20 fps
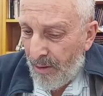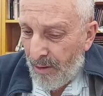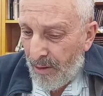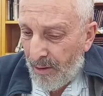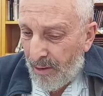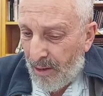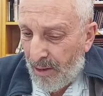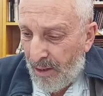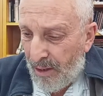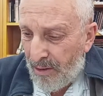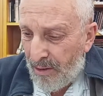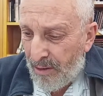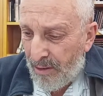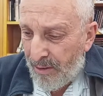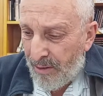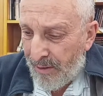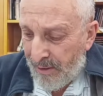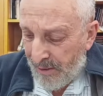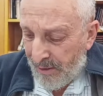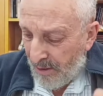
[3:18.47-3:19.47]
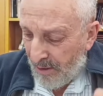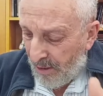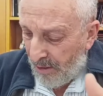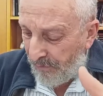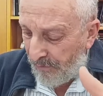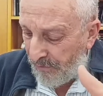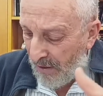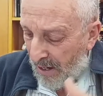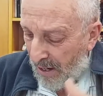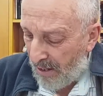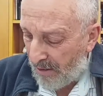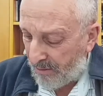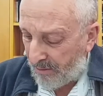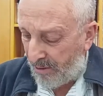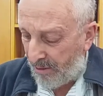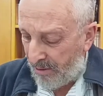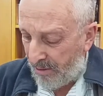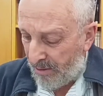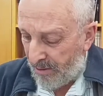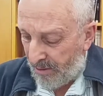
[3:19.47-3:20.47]
Okay? In
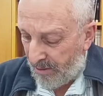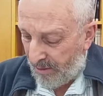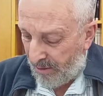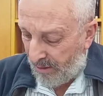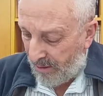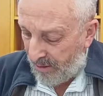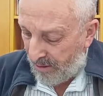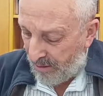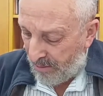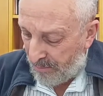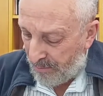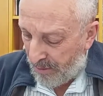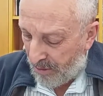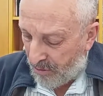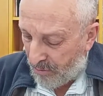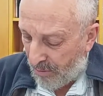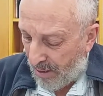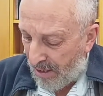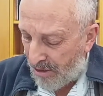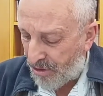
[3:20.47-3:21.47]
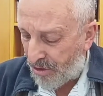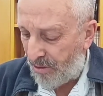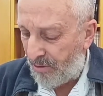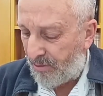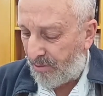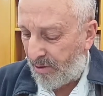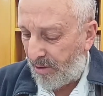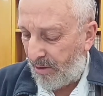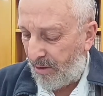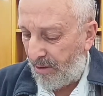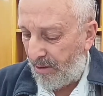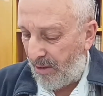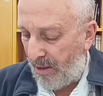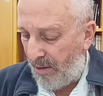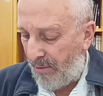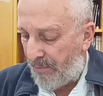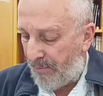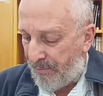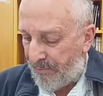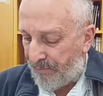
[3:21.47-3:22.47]
fact, in the Midrash in
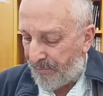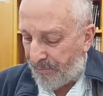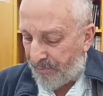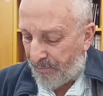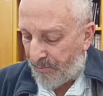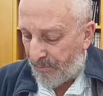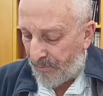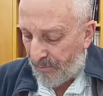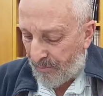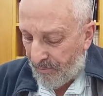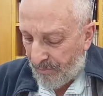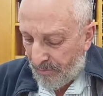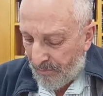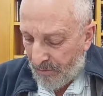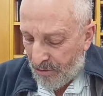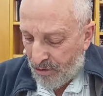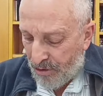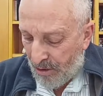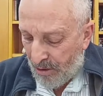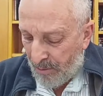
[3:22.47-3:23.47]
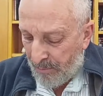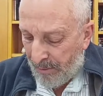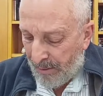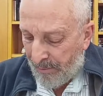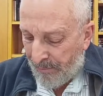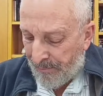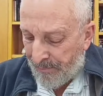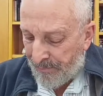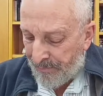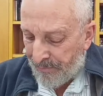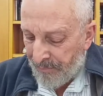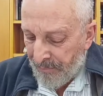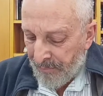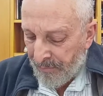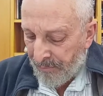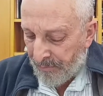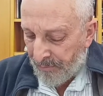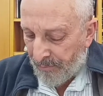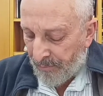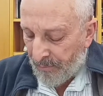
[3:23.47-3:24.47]
Tehillim, gentlemen,
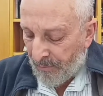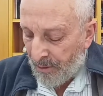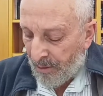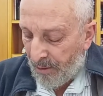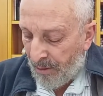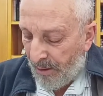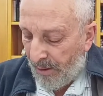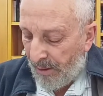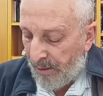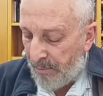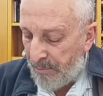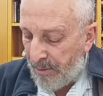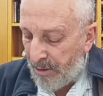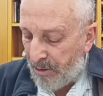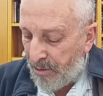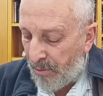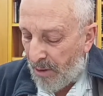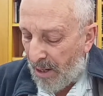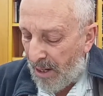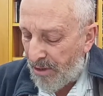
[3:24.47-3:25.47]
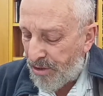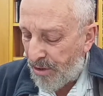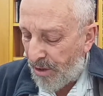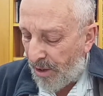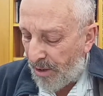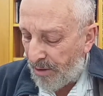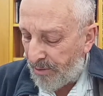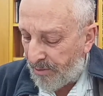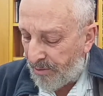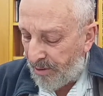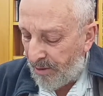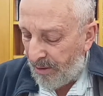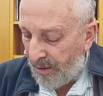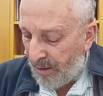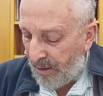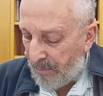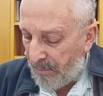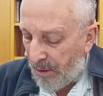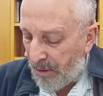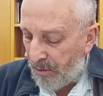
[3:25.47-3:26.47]
in the Midrash on
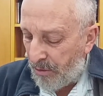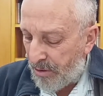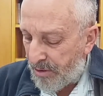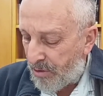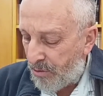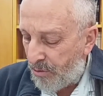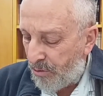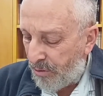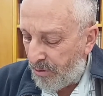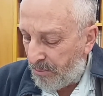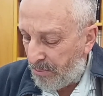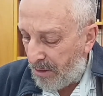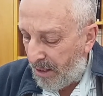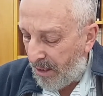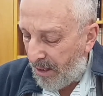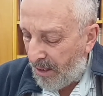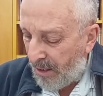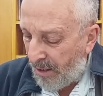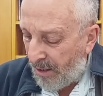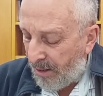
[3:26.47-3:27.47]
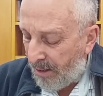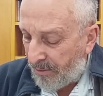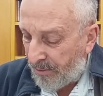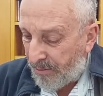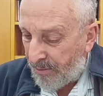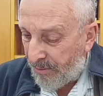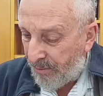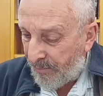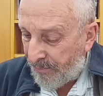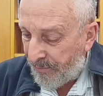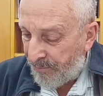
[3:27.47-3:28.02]
Tehillim on this Nun Bet,